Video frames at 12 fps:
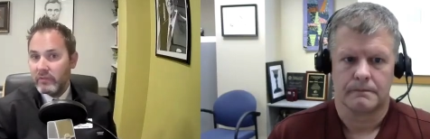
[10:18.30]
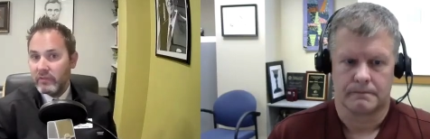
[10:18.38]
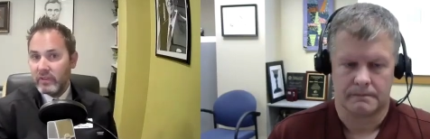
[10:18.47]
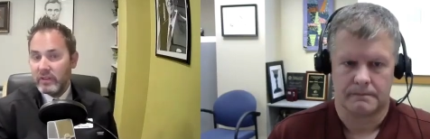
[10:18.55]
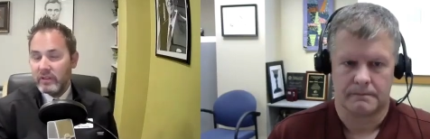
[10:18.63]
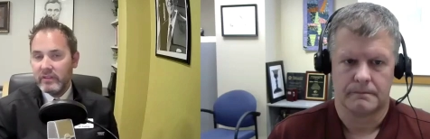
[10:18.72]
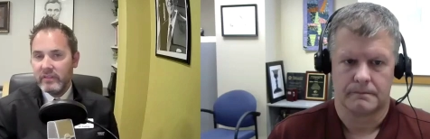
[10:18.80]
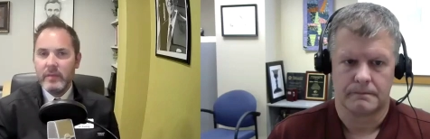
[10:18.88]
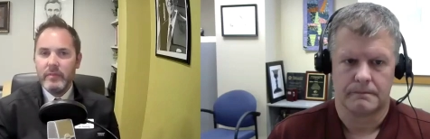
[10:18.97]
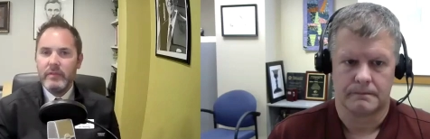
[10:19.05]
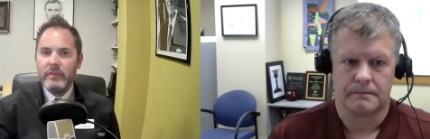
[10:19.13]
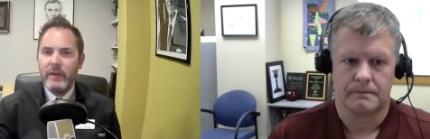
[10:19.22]
Speaker 1: have seen the
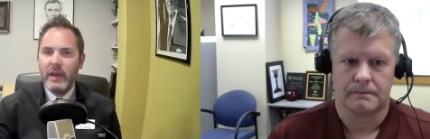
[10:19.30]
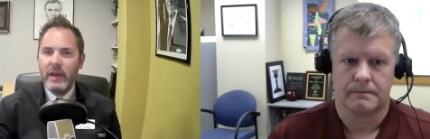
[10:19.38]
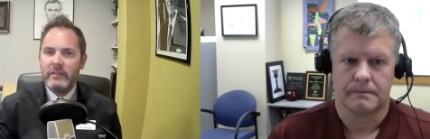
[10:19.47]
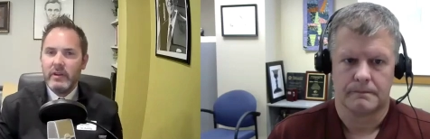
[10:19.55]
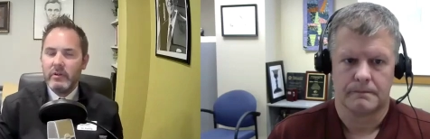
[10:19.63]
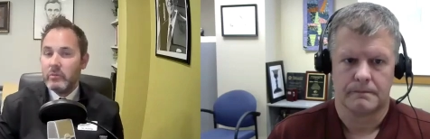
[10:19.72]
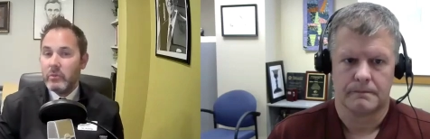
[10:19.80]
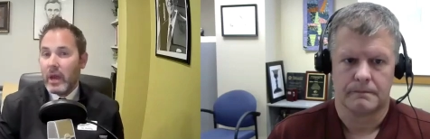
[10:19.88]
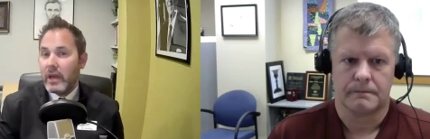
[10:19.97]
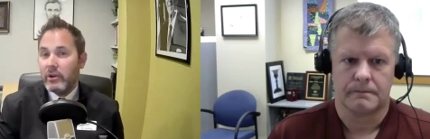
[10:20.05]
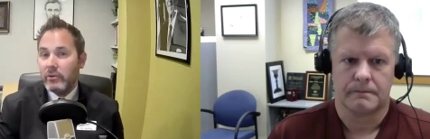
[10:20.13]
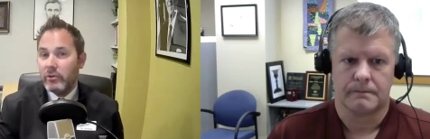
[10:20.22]
same effect? Uh,
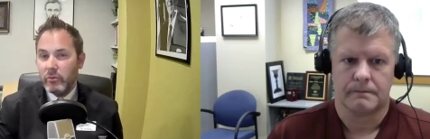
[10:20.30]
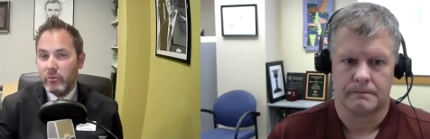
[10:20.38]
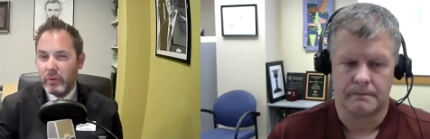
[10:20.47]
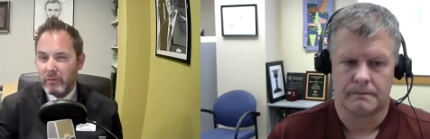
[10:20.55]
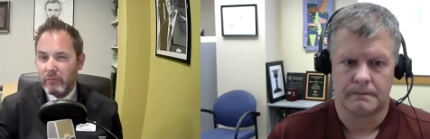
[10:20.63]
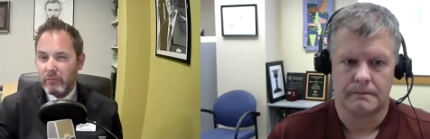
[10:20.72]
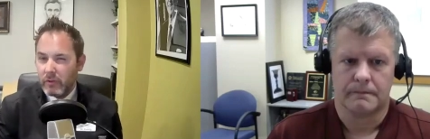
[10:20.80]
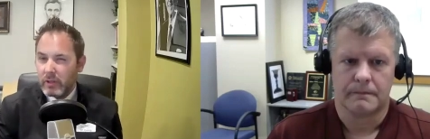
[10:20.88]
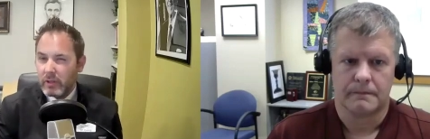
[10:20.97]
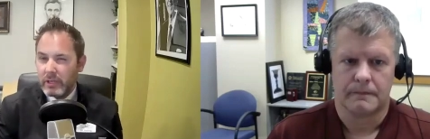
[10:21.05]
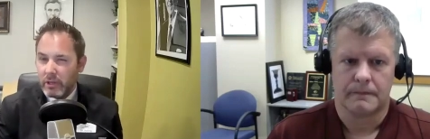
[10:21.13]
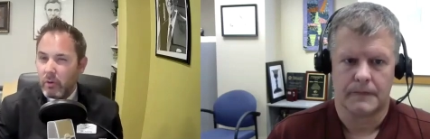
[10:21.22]
I don't know that we
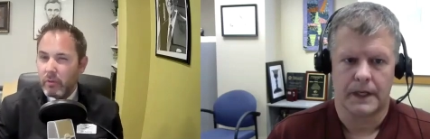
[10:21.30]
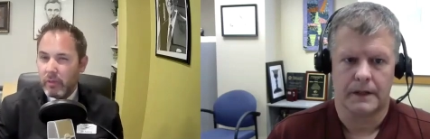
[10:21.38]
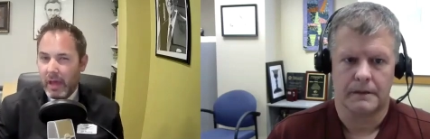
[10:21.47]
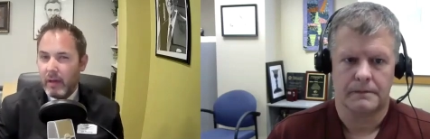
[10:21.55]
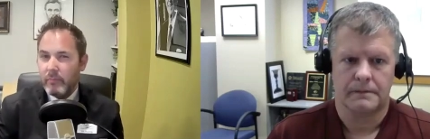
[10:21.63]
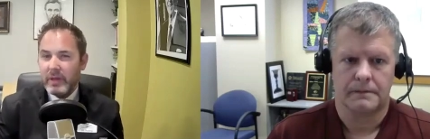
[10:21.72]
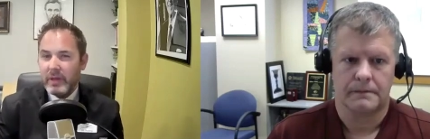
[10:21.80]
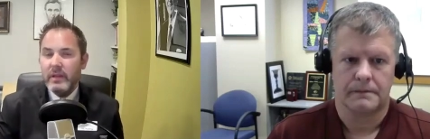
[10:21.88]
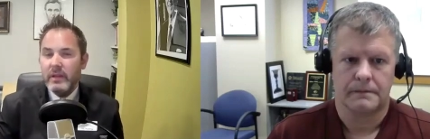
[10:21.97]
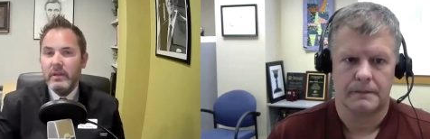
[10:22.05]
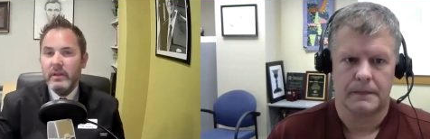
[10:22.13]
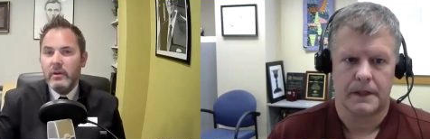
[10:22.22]
fully know that, but
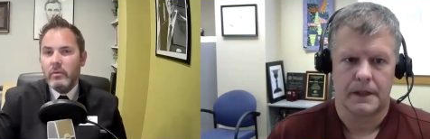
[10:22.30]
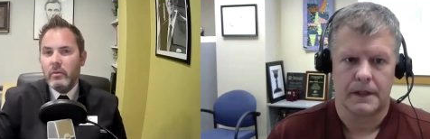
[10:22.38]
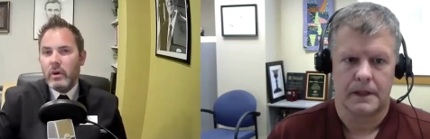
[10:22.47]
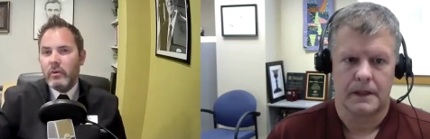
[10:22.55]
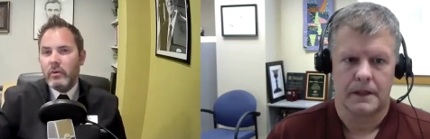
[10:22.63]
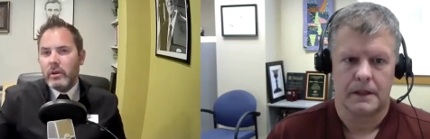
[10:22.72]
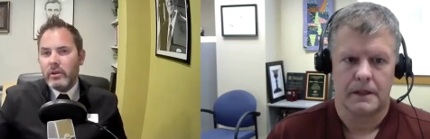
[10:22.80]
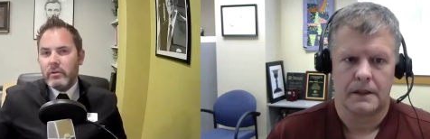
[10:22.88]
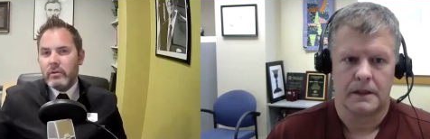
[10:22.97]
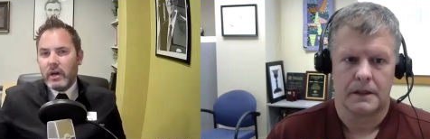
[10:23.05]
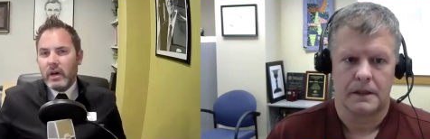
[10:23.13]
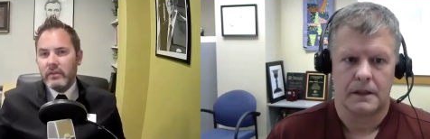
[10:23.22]
what what are your
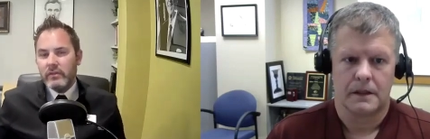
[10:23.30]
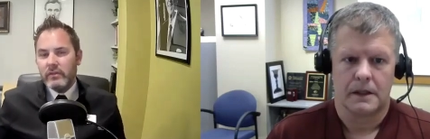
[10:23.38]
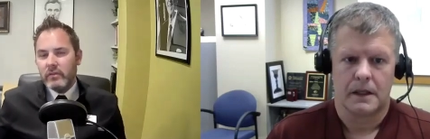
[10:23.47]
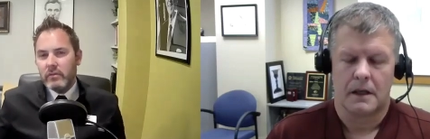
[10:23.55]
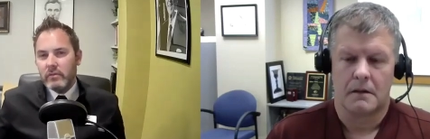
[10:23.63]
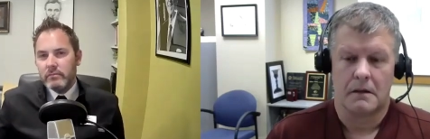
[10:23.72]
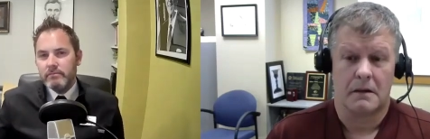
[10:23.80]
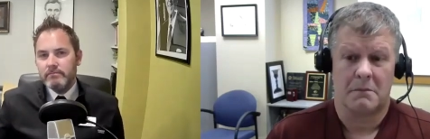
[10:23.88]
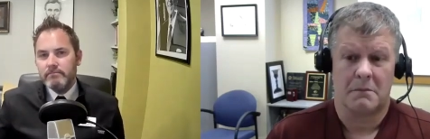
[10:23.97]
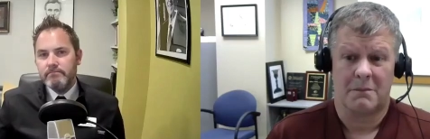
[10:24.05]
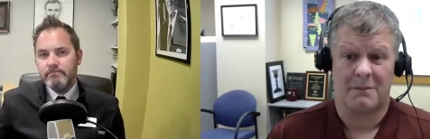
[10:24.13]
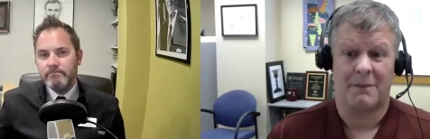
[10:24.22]
thoughts?
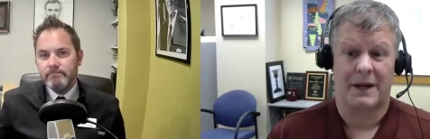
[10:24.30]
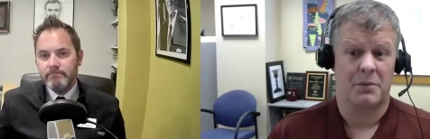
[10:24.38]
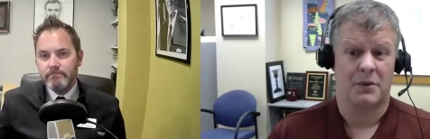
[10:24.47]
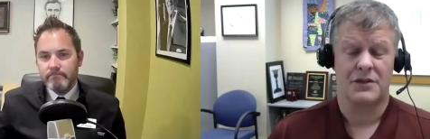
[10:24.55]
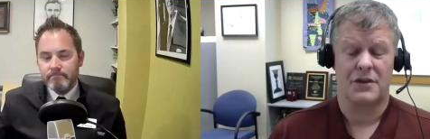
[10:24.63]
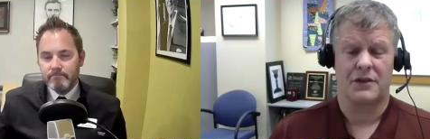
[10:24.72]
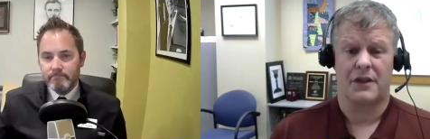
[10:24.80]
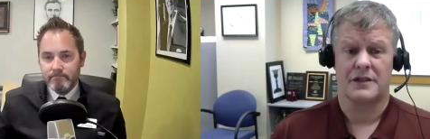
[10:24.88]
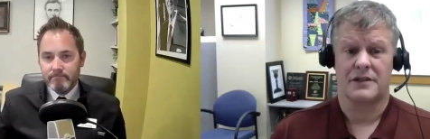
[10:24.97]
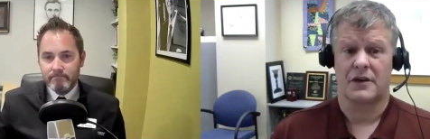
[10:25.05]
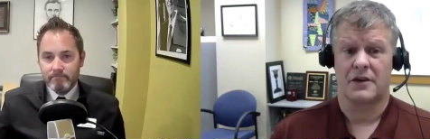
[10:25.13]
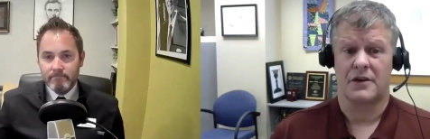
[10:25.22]
Speaker 2: my personal
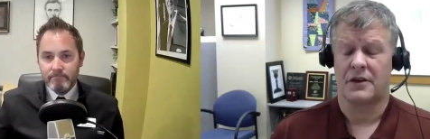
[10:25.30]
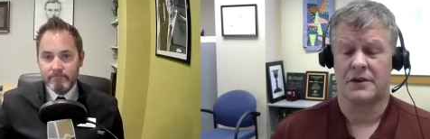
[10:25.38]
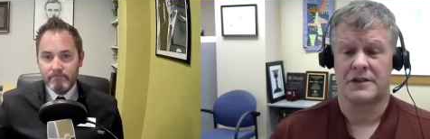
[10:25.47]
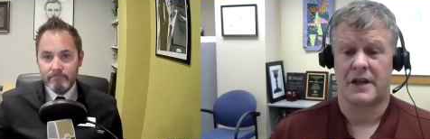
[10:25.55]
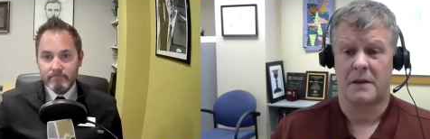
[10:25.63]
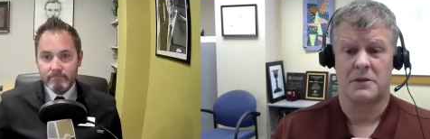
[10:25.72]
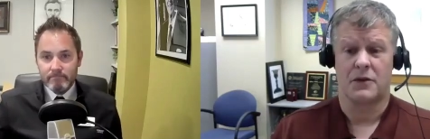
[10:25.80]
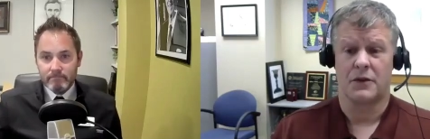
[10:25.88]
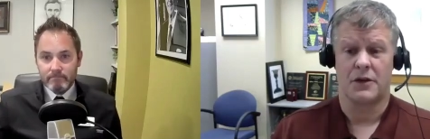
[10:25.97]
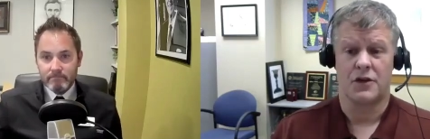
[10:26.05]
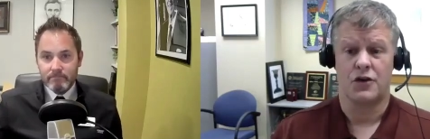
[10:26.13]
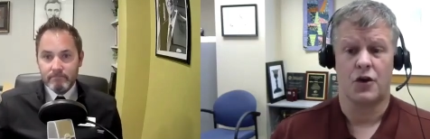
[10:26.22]
thoughts are there's
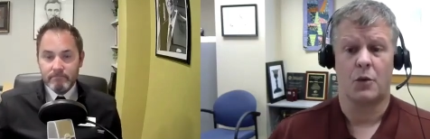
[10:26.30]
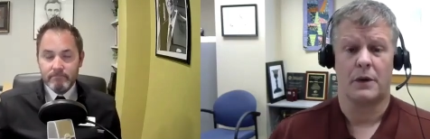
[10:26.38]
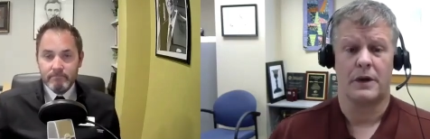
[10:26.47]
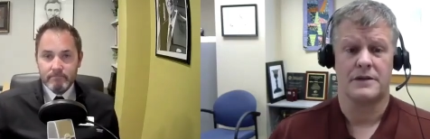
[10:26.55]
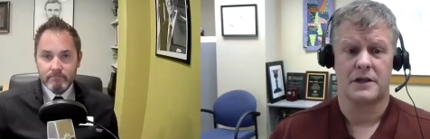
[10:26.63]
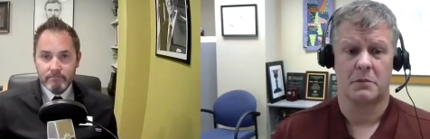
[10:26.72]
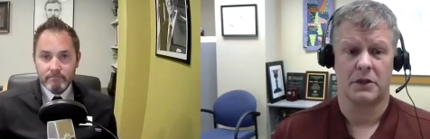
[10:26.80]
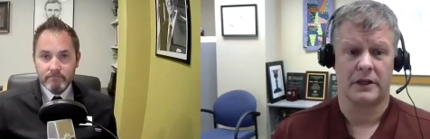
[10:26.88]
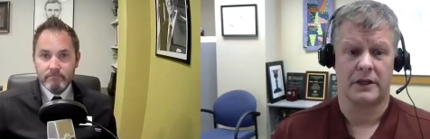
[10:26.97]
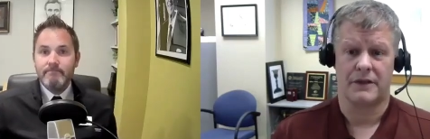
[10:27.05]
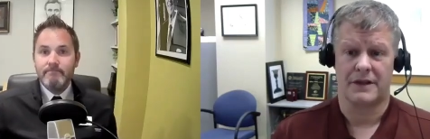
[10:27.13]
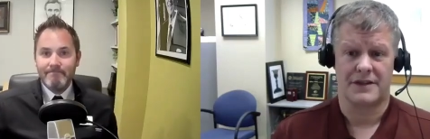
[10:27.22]
absolutely no reason to
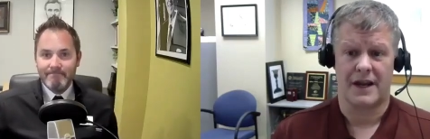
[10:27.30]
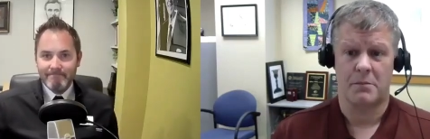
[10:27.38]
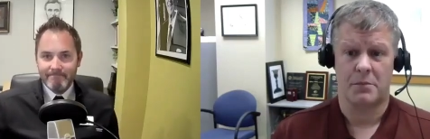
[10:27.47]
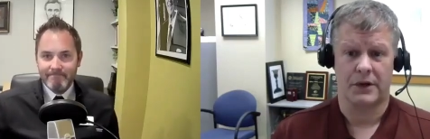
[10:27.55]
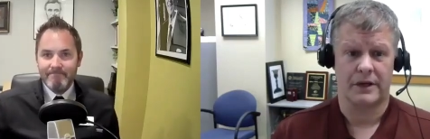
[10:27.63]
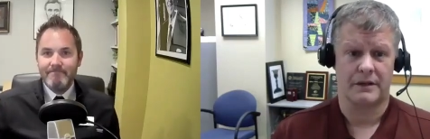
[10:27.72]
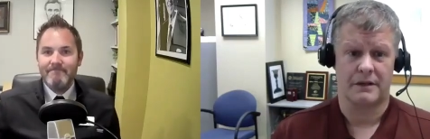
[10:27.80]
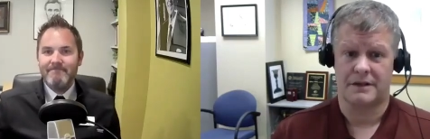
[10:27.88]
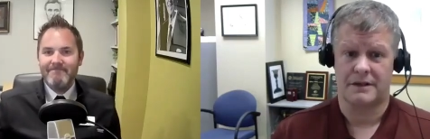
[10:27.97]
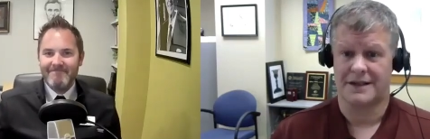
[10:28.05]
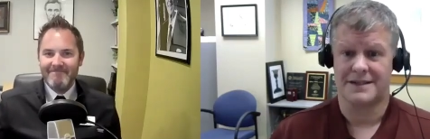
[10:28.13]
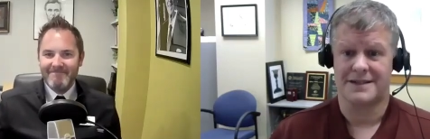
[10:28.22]
believe that tapering
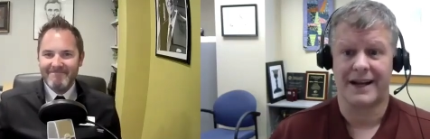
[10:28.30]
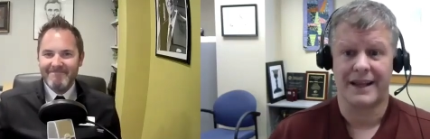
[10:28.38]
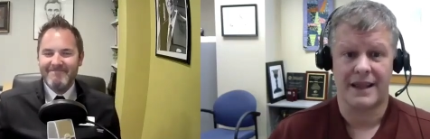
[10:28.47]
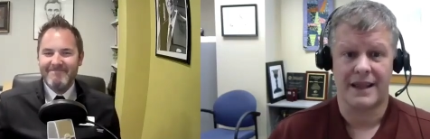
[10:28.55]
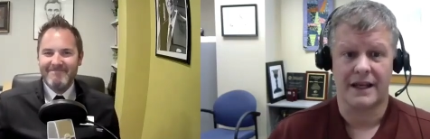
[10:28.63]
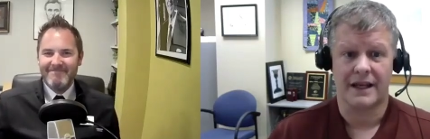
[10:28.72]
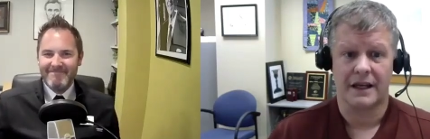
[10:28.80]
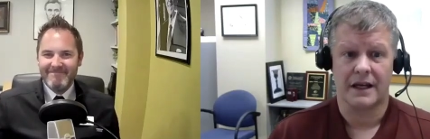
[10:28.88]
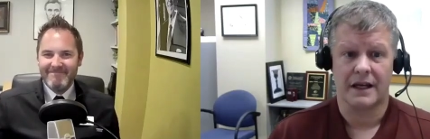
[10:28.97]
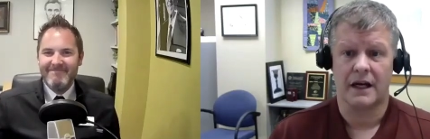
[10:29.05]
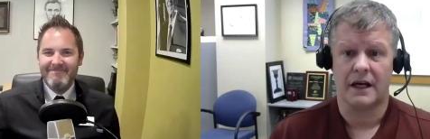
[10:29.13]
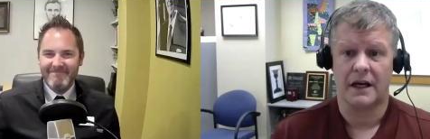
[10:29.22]
does anything.
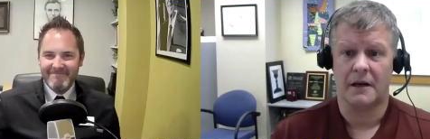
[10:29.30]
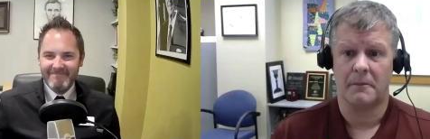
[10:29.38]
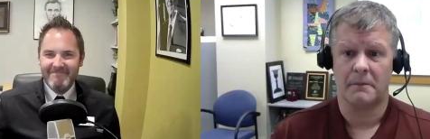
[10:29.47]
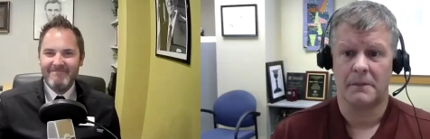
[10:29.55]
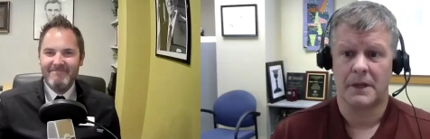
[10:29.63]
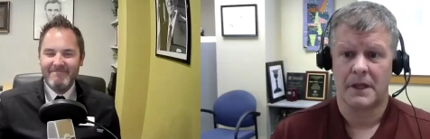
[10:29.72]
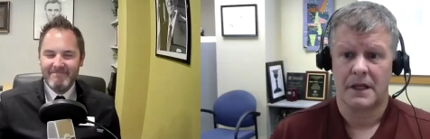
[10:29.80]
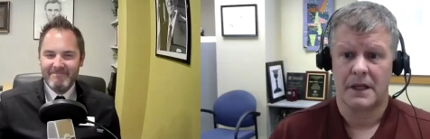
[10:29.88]
Um,